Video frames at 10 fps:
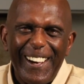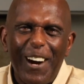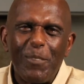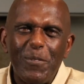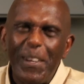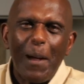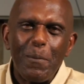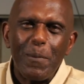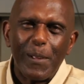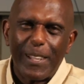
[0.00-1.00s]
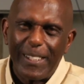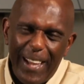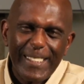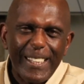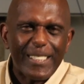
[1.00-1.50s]
of
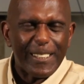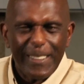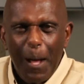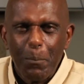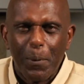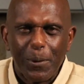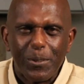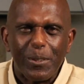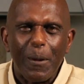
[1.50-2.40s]
connected to Numbers.